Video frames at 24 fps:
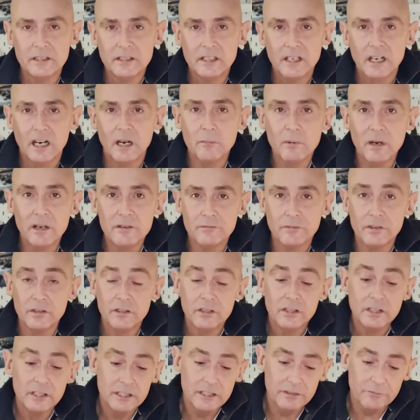However,
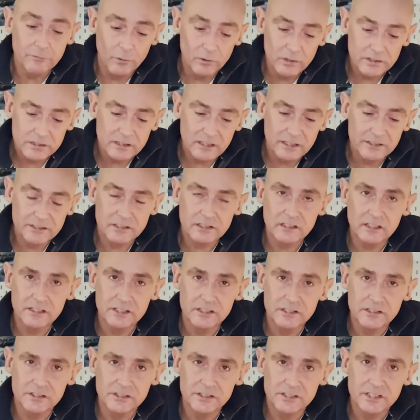divorce
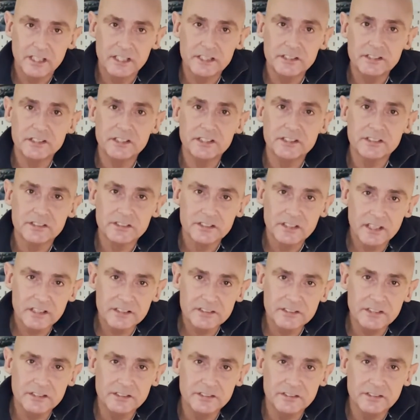legislation changes in
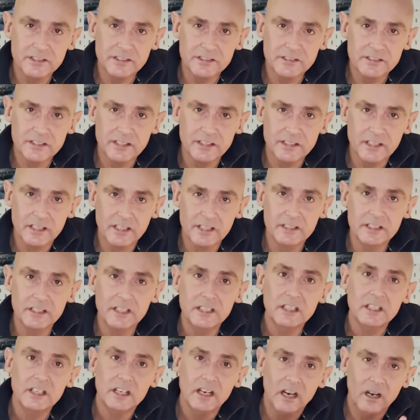1969,
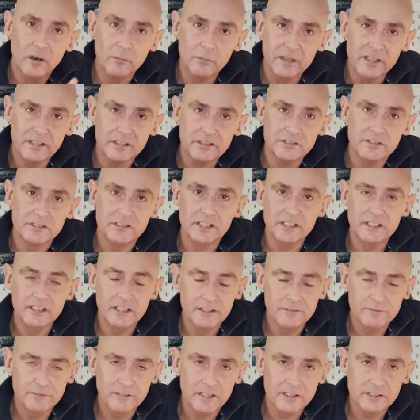and we can see the
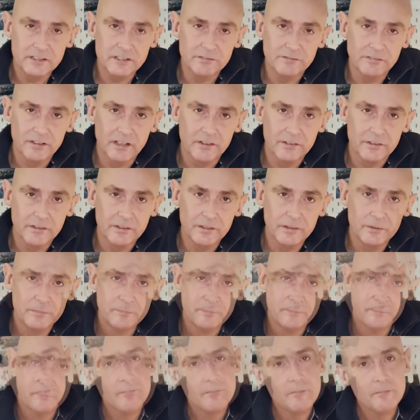effects of that there.
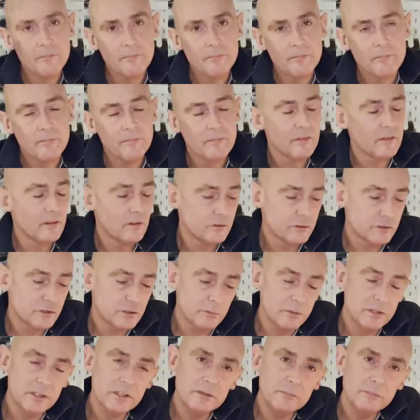So
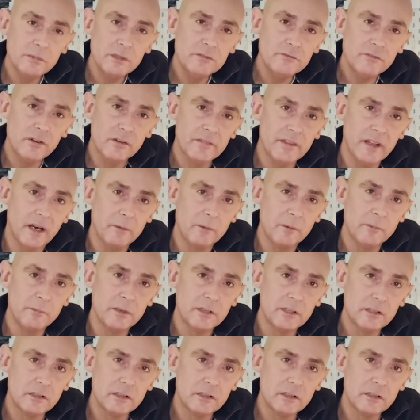we're going to move on now, and we're going